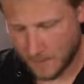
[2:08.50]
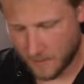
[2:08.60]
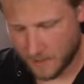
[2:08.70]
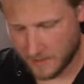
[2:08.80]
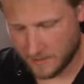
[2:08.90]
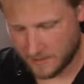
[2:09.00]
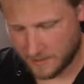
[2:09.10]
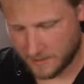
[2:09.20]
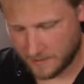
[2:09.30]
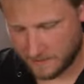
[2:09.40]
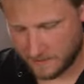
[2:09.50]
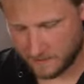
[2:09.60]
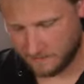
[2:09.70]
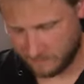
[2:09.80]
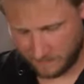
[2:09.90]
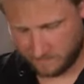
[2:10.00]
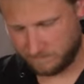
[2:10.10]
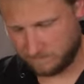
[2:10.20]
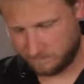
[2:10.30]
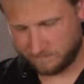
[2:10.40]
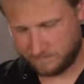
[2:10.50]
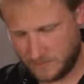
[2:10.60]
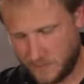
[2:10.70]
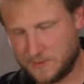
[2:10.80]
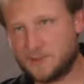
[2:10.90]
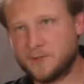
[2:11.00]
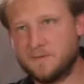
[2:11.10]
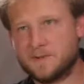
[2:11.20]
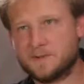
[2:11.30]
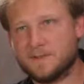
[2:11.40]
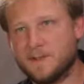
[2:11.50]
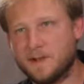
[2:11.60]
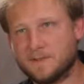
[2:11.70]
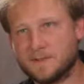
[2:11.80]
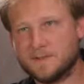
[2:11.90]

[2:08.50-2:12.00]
Well, do you want the short version or the long version?